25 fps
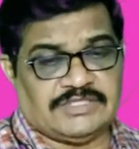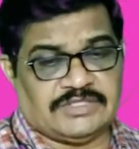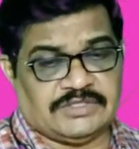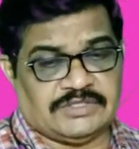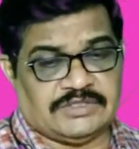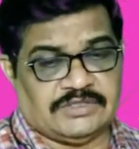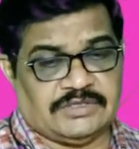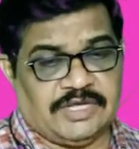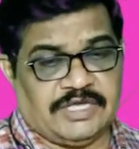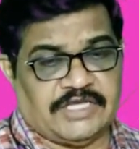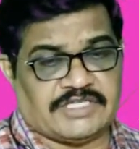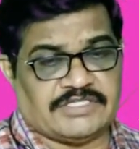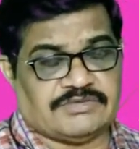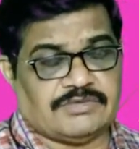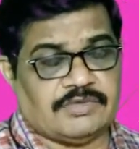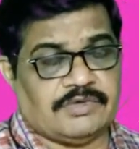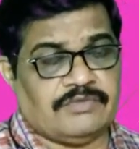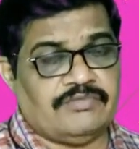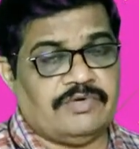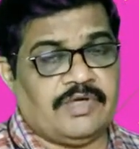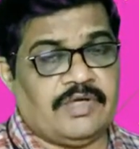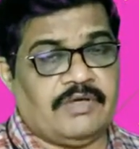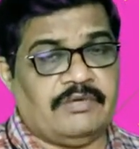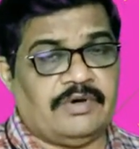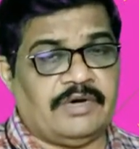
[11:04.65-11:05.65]
x1,
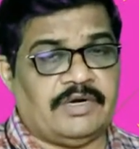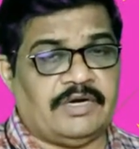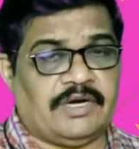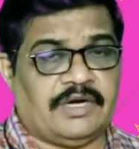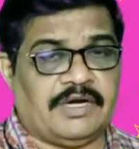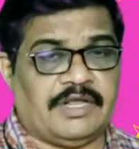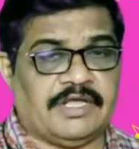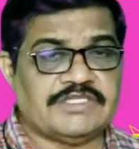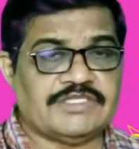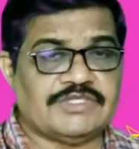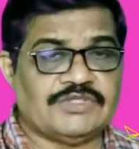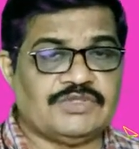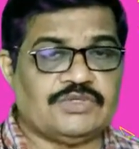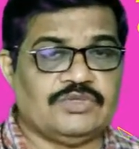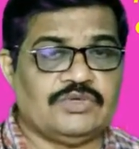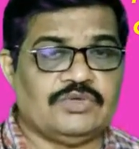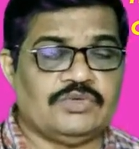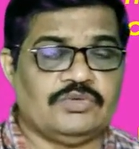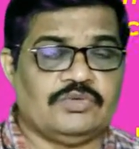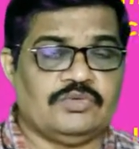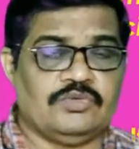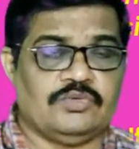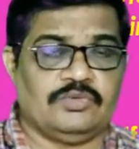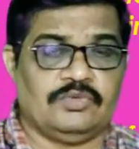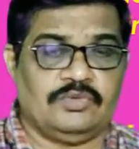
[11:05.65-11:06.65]
y1 and x2,